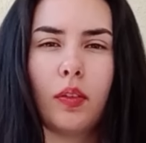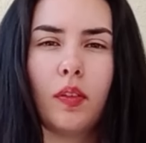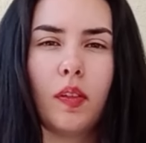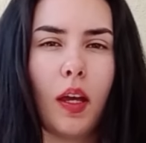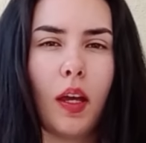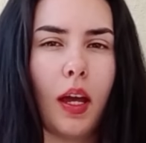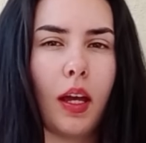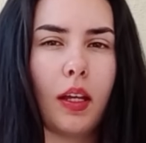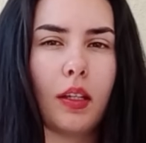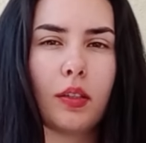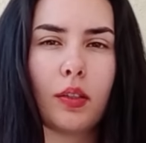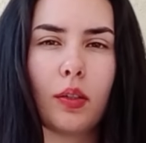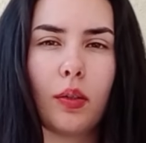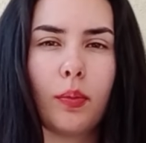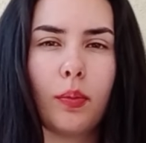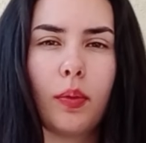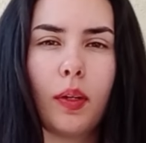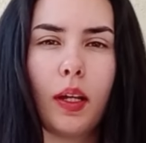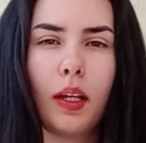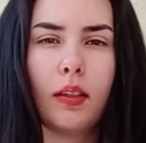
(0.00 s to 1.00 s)
task
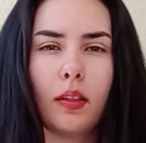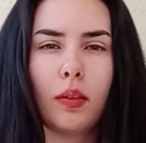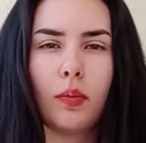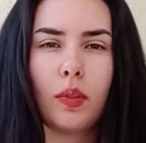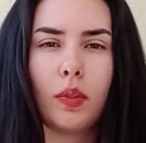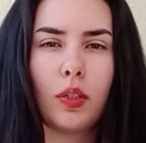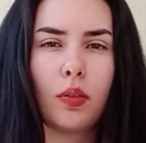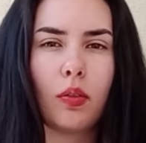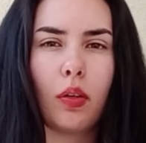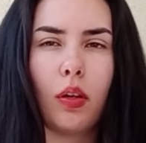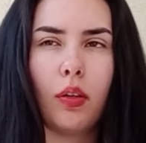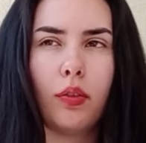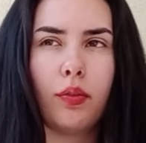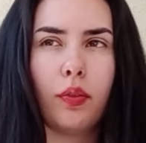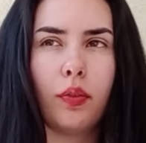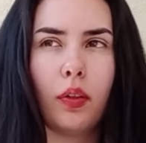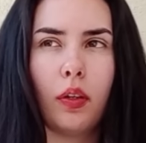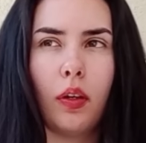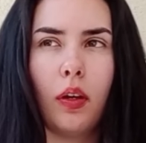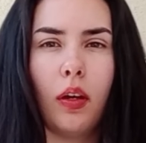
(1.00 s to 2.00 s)
of creating visual
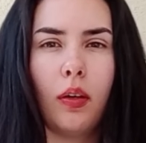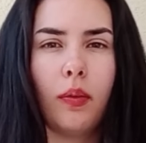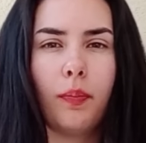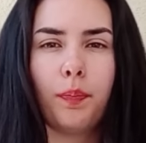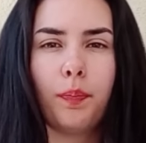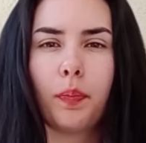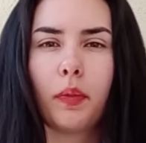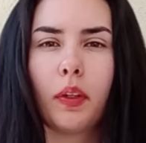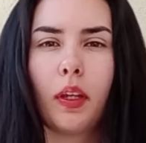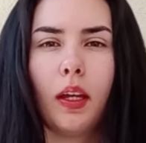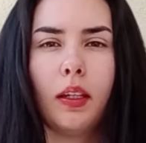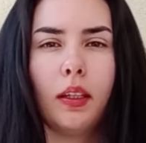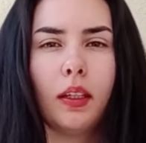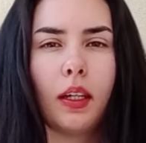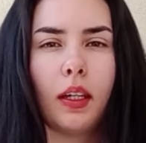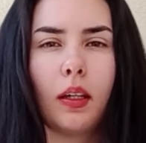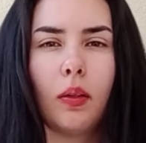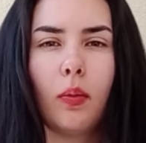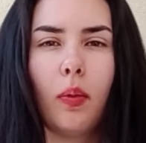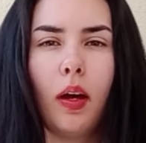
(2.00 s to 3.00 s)
for any
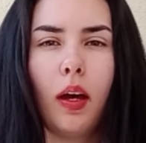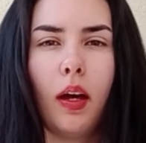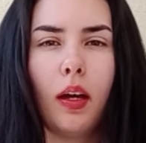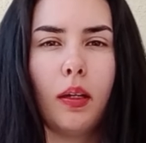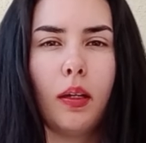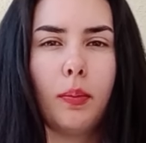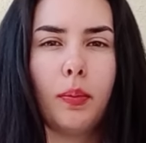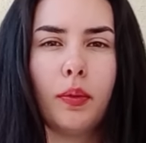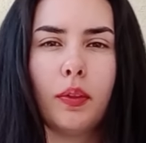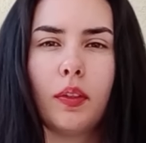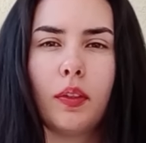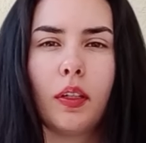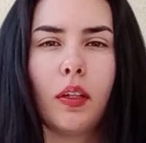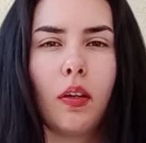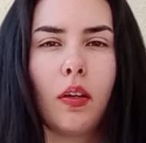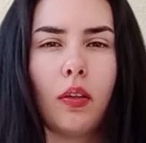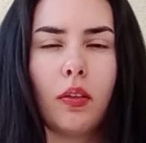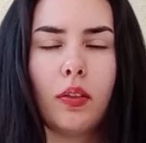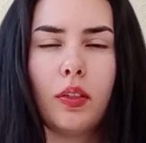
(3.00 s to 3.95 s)
kind of hypothetical